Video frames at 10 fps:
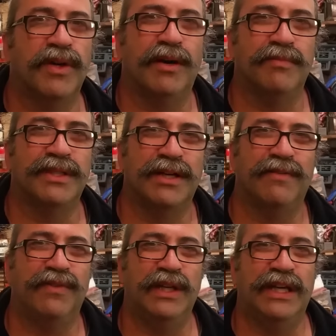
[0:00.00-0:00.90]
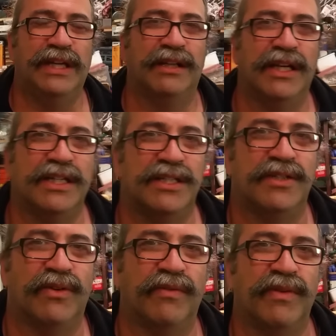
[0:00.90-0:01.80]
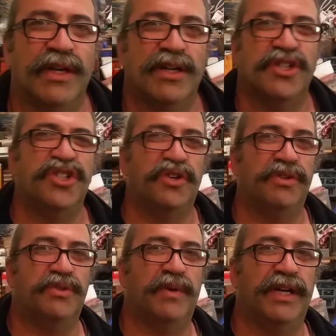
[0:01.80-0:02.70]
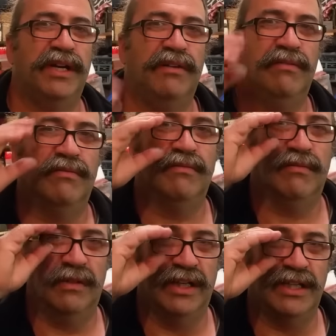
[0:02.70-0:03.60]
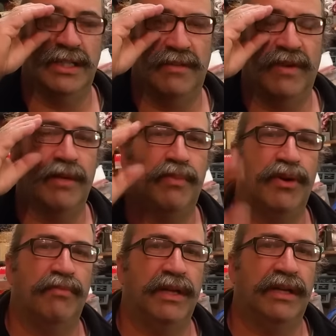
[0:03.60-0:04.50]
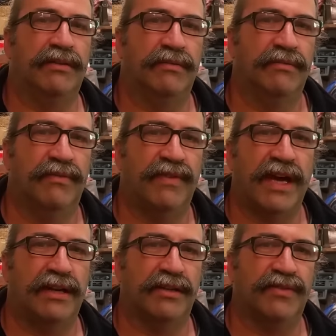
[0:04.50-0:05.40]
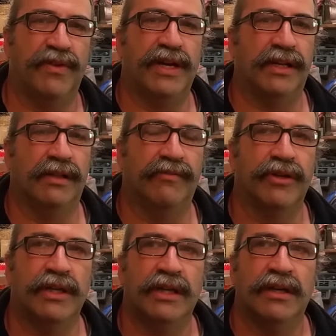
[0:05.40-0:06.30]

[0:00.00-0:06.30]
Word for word: type stuff, you need at least sort of 220 litres of air per minute fat. It's free air delivery.